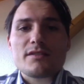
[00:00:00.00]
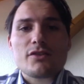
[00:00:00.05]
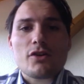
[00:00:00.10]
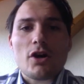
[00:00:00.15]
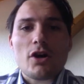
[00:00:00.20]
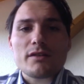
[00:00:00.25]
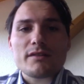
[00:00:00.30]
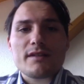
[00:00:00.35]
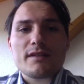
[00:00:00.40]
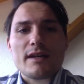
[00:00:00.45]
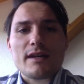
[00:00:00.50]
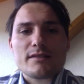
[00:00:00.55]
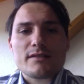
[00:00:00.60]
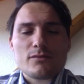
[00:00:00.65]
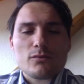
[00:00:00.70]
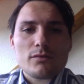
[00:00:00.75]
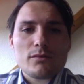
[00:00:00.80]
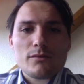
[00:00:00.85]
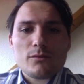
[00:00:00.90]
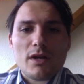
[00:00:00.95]
context,
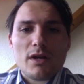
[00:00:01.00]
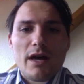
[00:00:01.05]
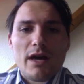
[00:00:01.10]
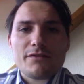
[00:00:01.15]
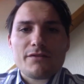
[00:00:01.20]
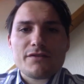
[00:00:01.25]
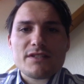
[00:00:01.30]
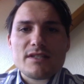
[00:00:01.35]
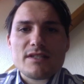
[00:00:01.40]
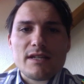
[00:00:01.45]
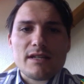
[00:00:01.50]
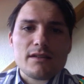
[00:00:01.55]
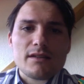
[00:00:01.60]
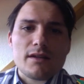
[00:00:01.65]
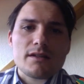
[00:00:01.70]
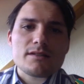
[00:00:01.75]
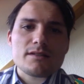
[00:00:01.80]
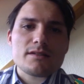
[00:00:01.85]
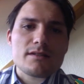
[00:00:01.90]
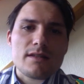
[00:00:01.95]
what I've seen
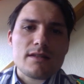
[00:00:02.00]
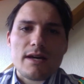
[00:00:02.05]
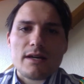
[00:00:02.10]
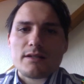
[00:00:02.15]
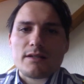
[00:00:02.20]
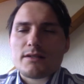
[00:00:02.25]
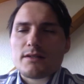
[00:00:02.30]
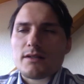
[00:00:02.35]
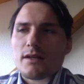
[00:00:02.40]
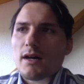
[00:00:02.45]
is that